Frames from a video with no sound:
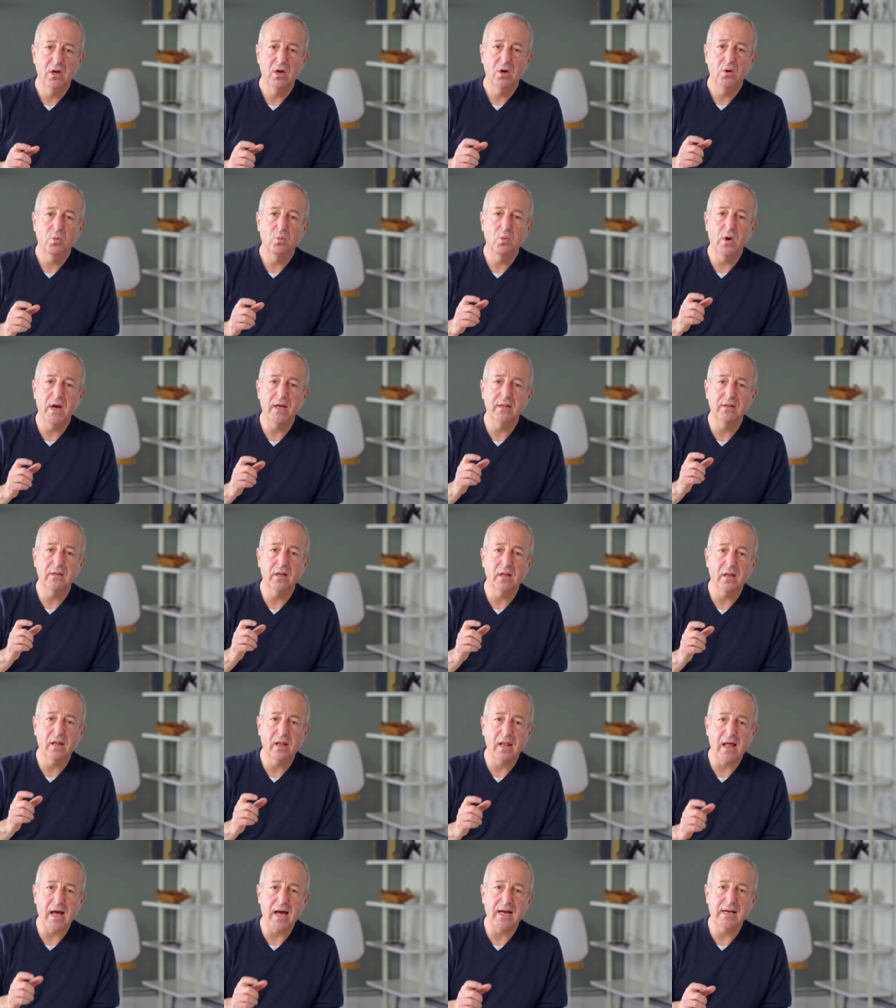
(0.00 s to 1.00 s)
When the
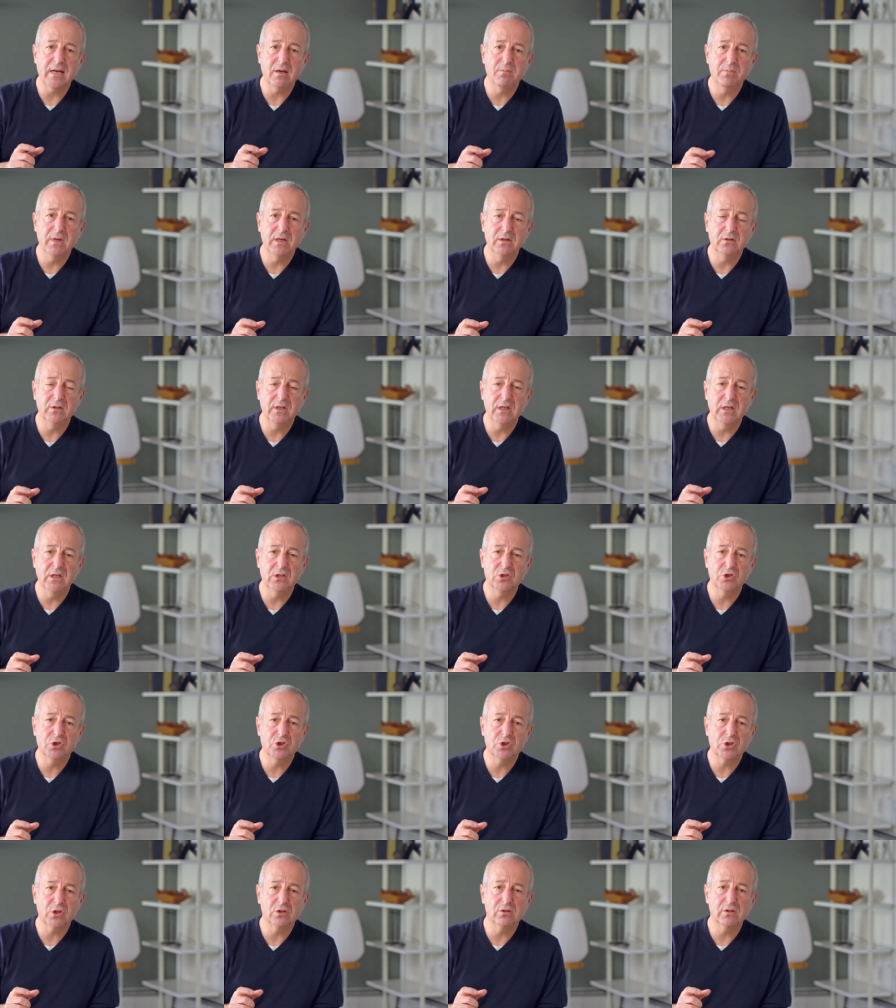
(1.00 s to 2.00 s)
liability
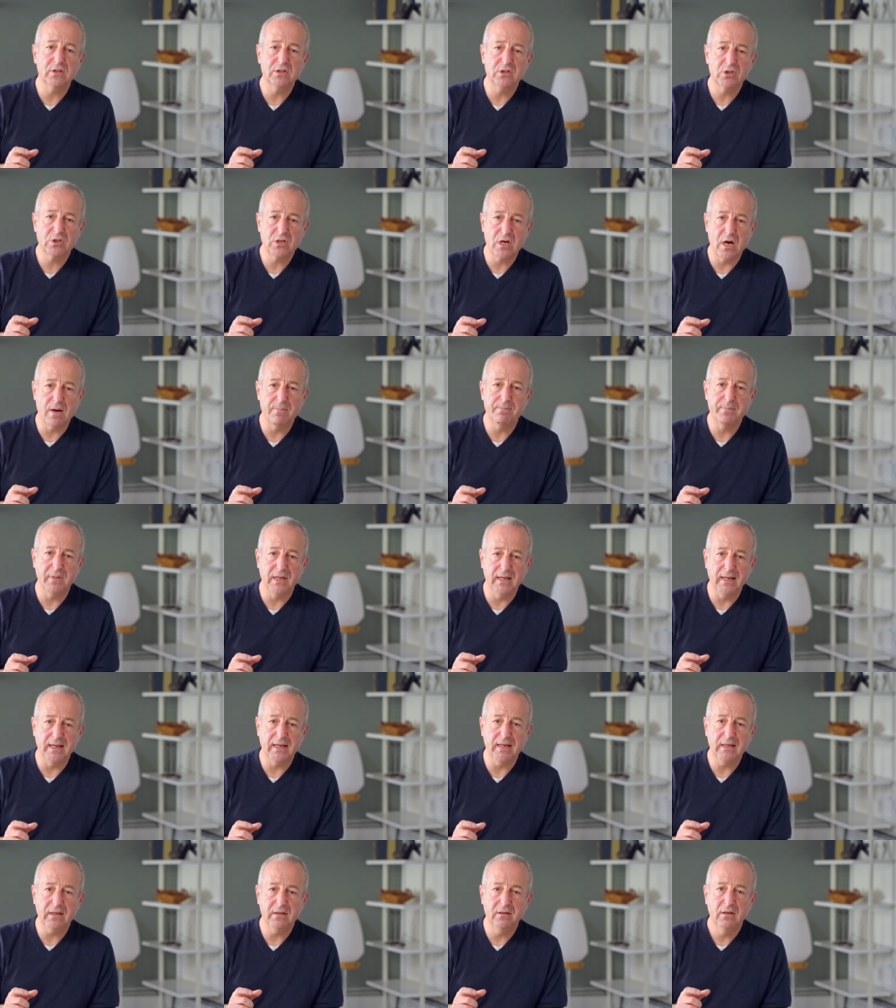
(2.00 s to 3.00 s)
insurance
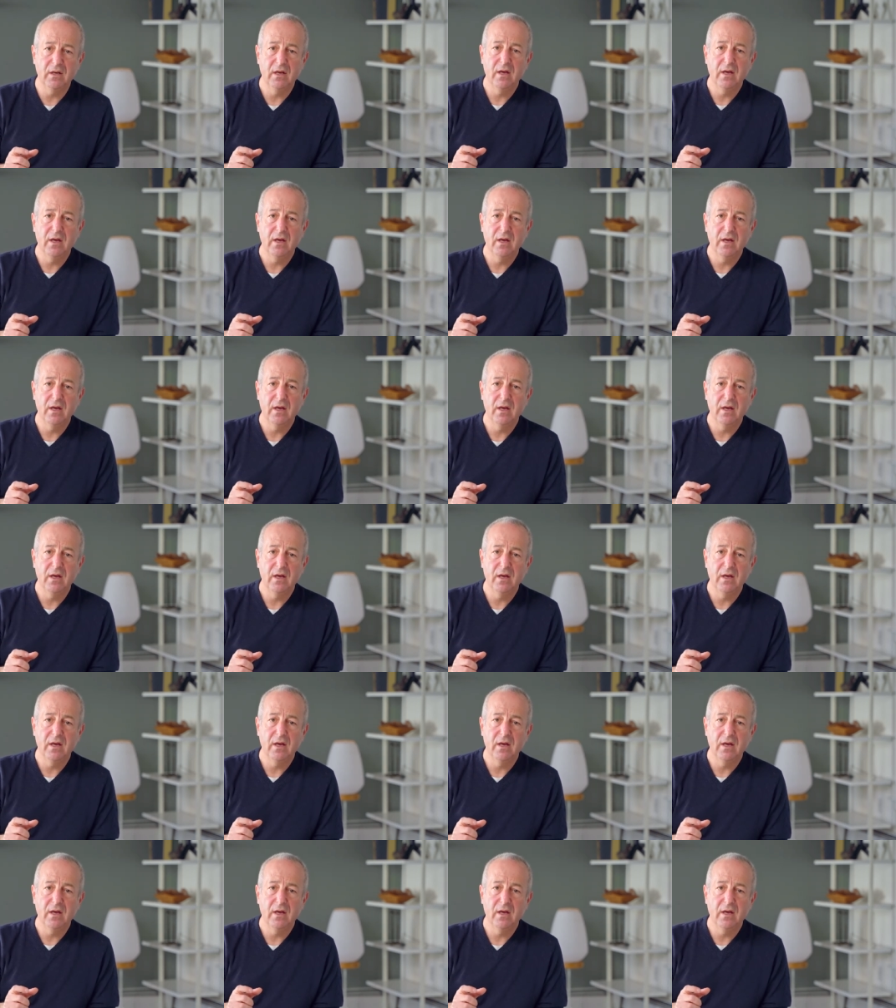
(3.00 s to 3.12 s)
company